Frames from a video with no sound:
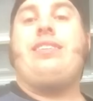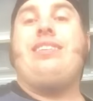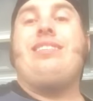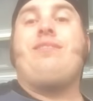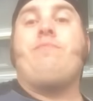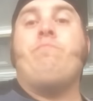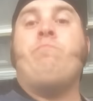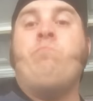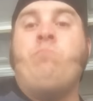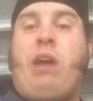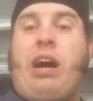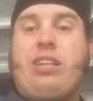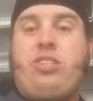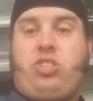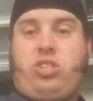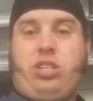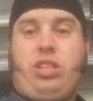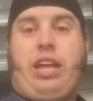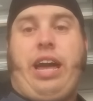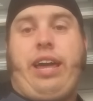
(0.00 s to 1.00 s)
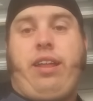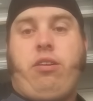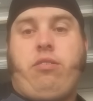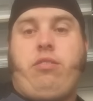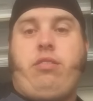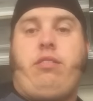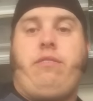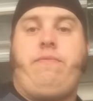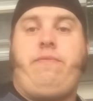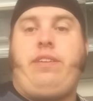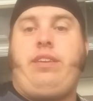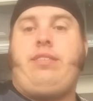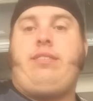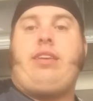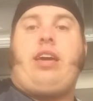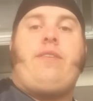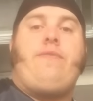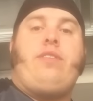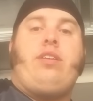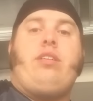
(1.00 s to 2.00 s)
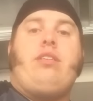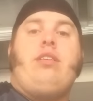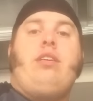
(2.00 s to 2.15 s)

is much lighter than the V7.